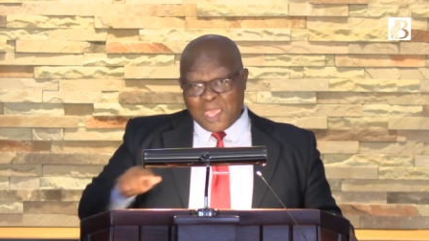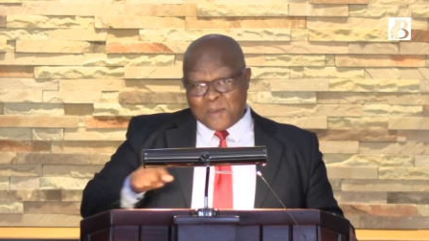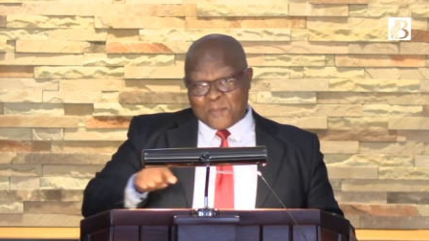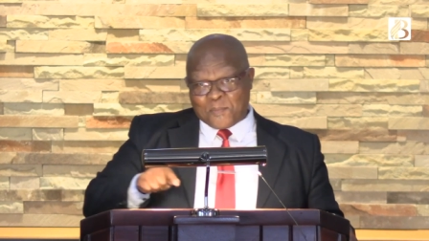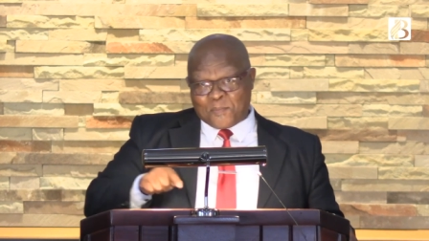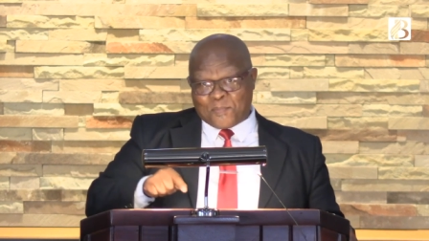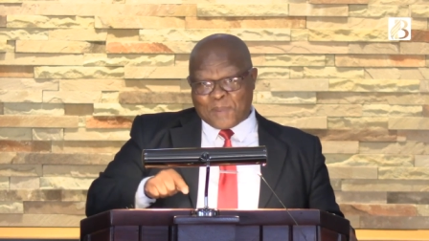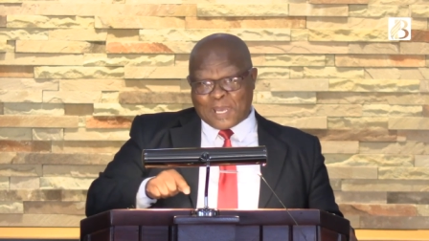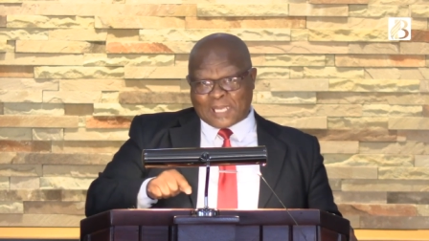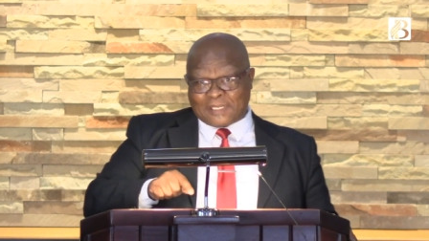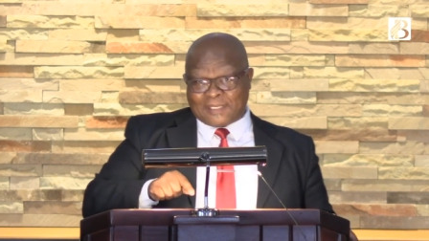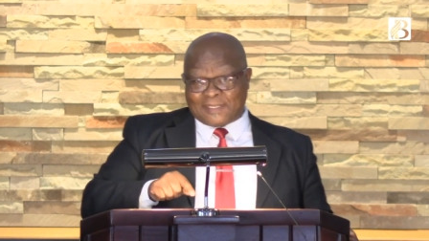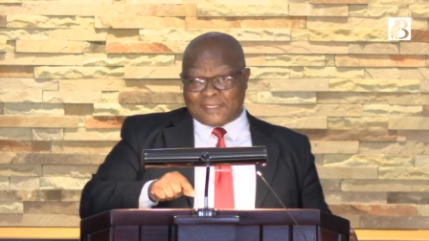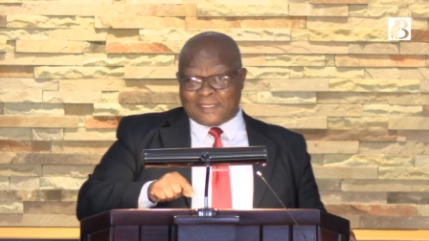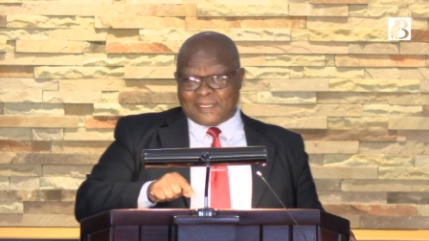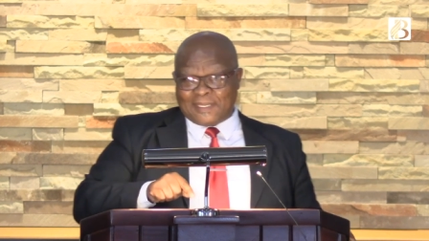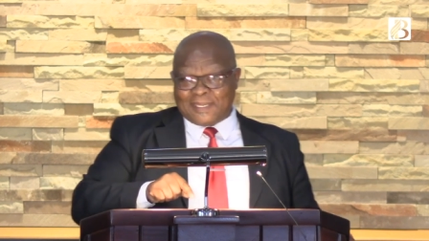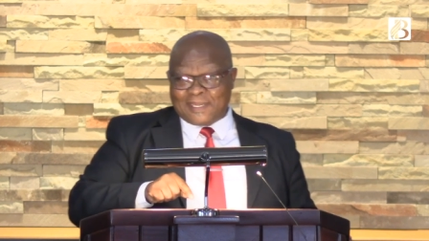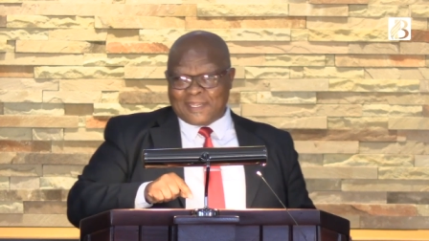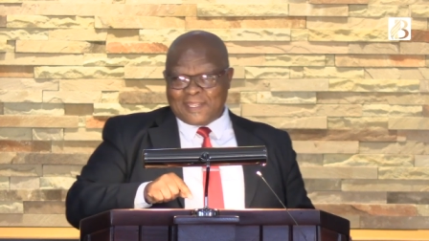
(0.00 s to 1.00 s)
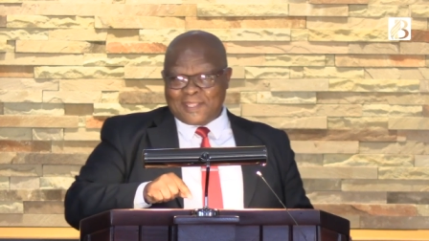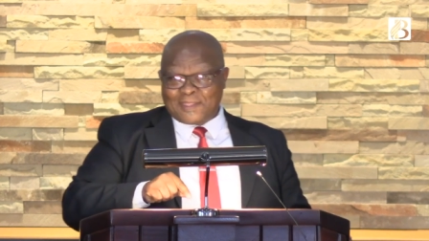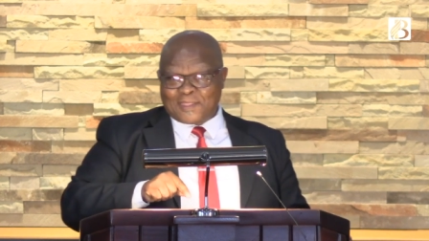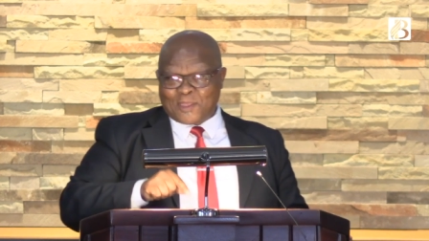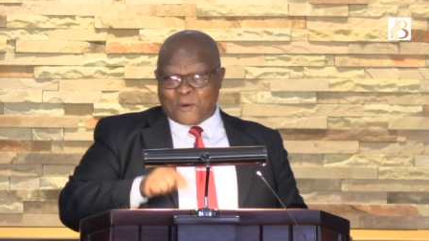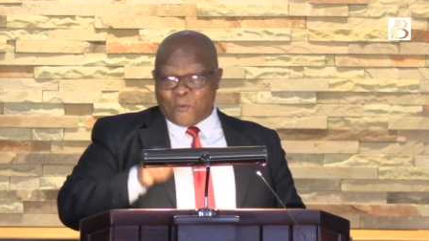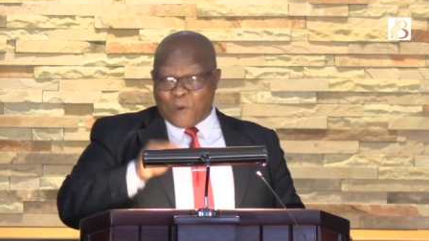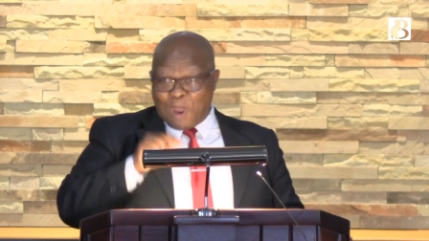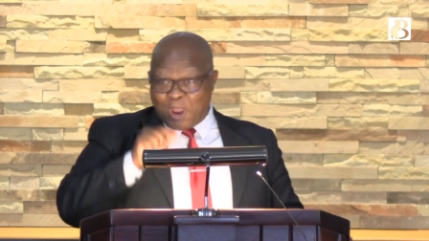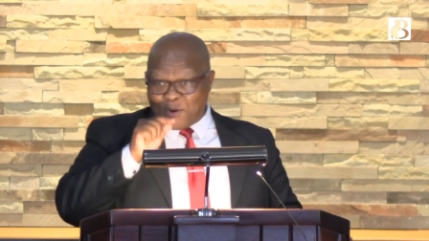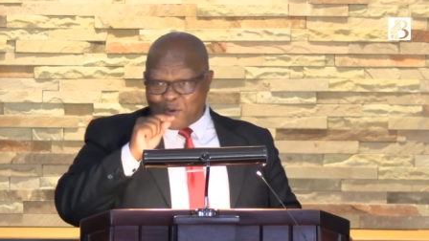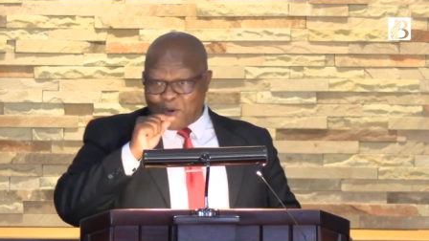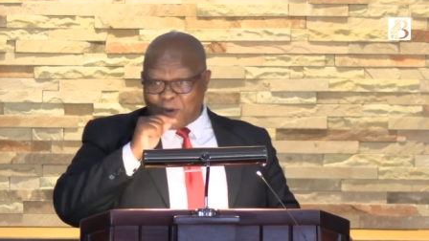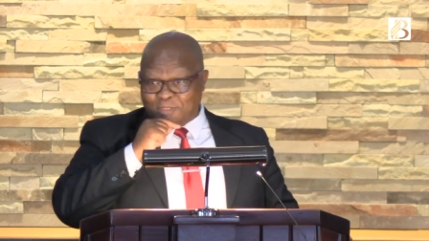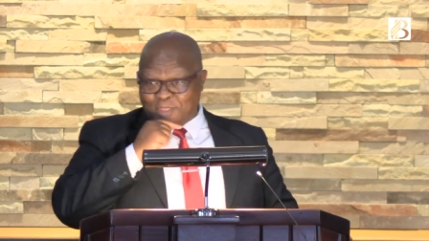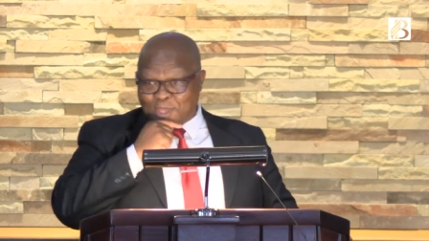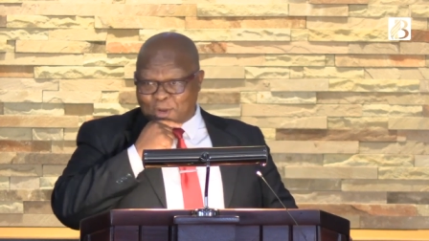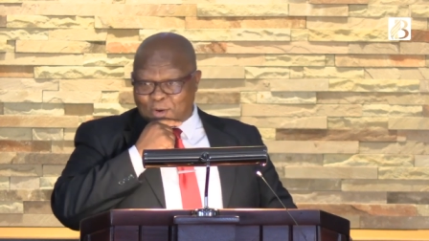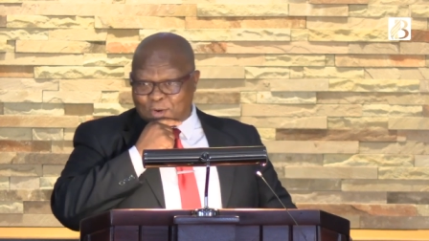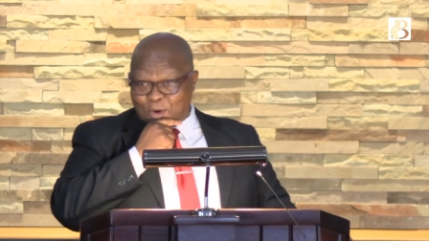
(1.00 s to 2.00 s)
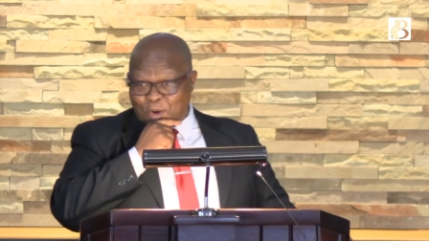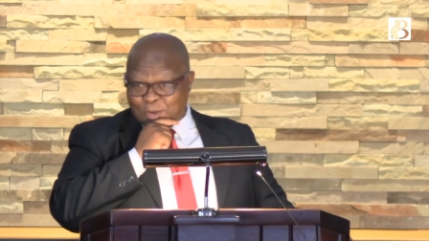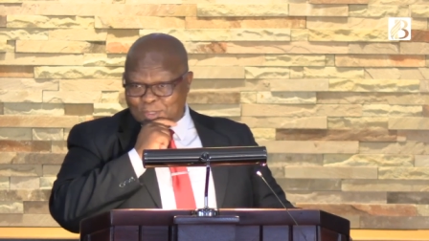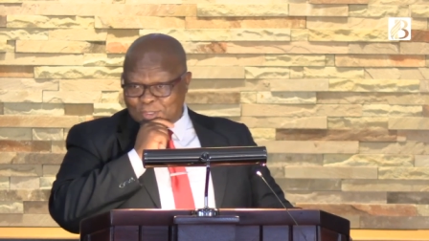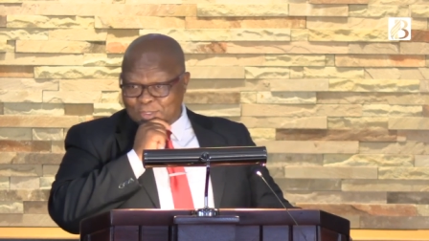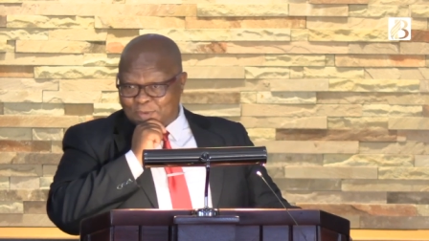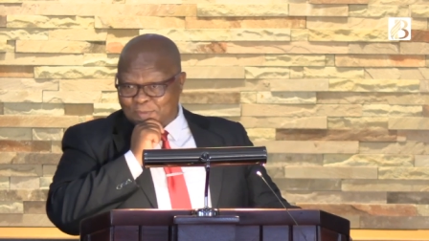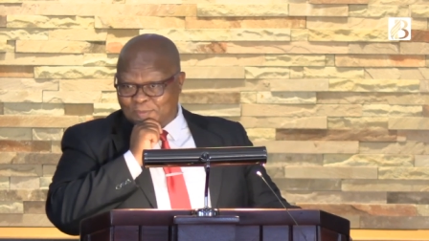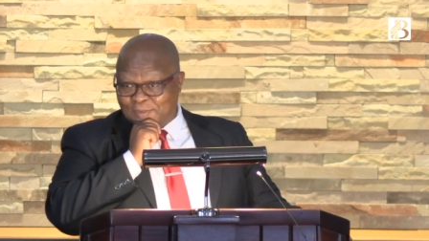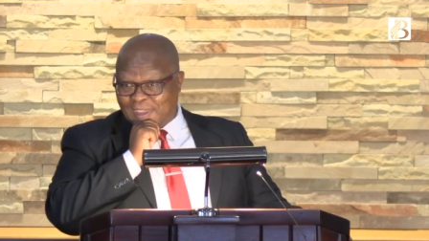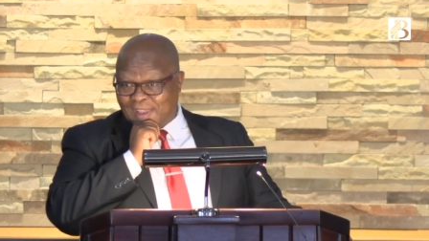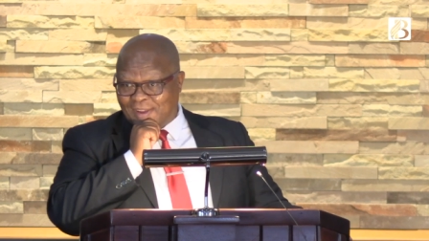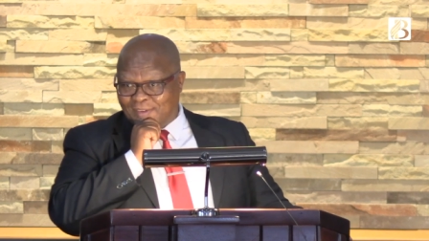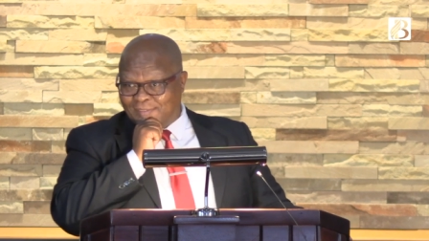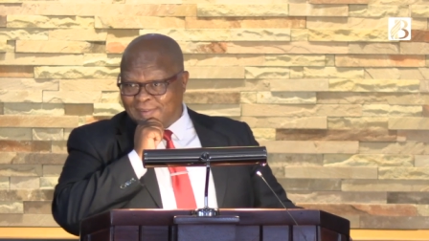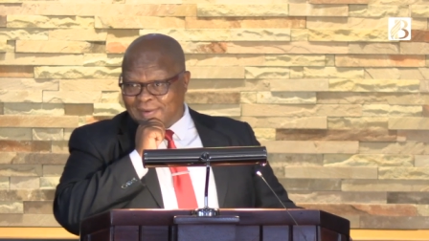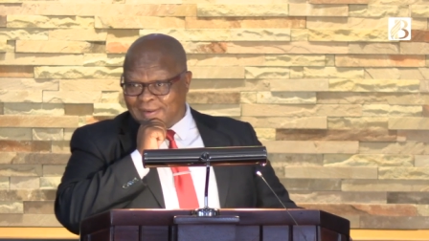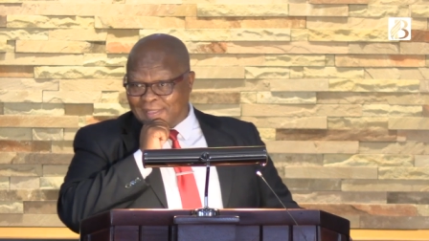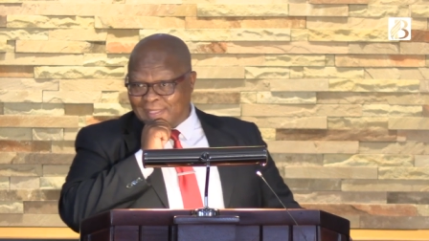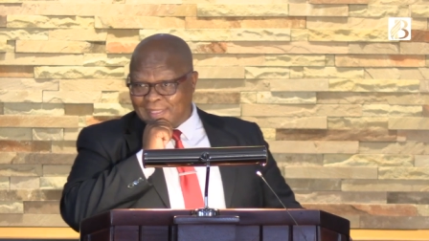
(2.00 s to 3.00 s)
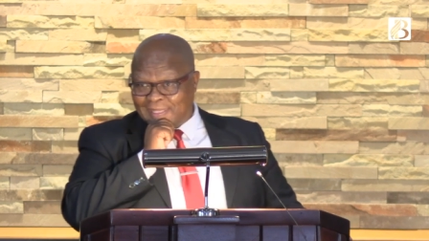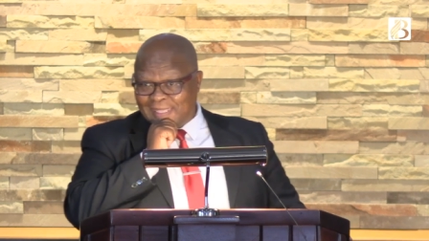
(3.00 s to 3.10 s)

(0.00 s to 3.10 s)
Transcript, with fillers: But the one on the cross of Calvary,